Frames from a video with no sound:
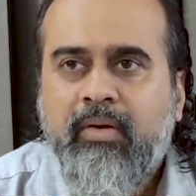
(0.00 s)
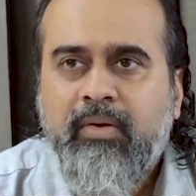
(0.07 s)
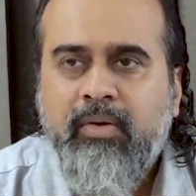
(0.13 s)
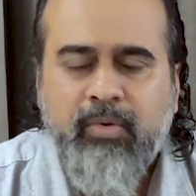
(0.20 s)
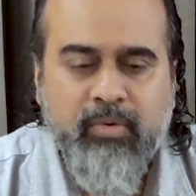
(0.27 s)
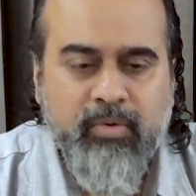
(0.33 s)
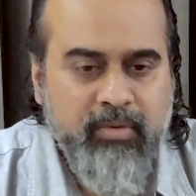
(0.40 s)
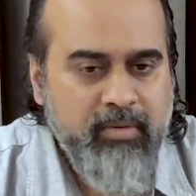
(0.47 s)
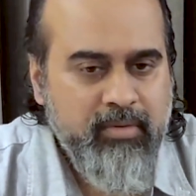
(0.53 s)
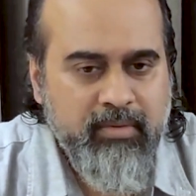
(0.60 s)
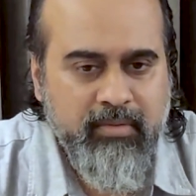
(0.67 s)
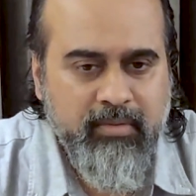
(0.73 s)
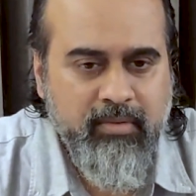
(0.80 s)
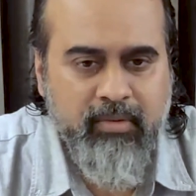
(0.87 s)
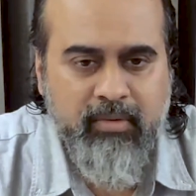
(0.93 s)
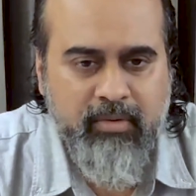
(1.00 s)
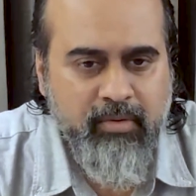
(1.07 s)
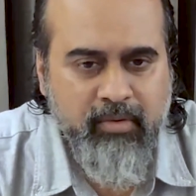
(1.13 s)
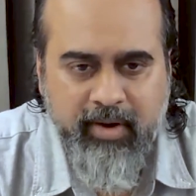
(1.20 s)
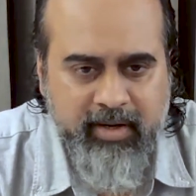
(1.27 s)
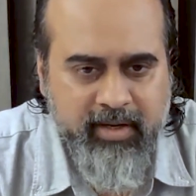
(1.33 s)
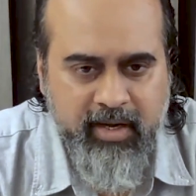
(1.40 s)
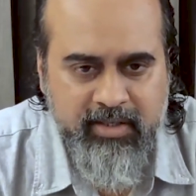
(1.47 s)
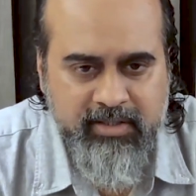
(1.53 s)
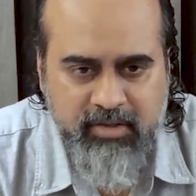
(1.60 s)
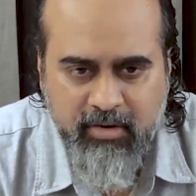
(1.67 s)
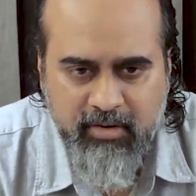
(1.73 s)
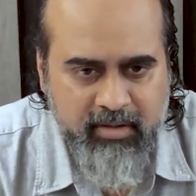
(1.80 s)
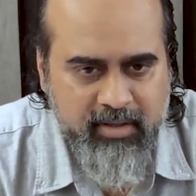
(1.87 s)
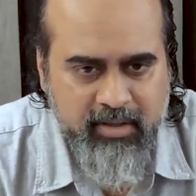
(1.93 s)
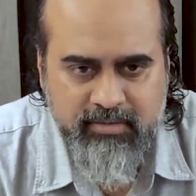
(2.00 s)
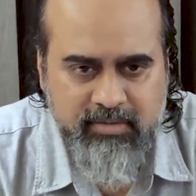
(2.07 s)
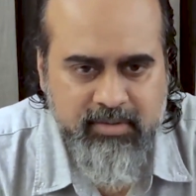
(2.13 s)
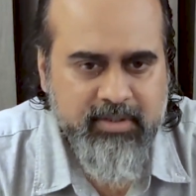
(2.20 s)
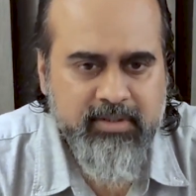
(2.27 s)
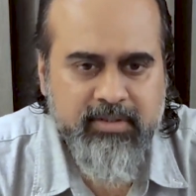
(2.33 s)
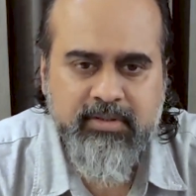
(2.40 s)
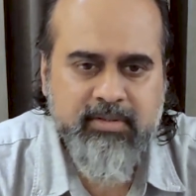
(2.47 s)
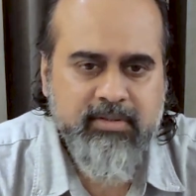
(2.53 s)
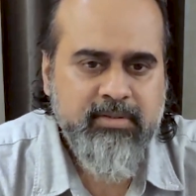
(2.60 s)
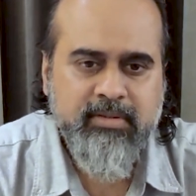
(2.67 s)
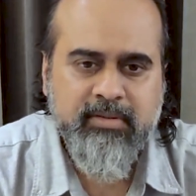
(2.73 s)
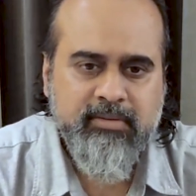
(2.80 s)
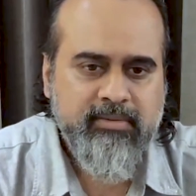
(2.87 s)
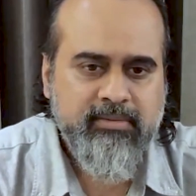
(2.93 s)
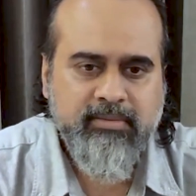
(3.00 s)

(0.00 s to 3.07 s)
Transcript: You could look at our slaughterhouses.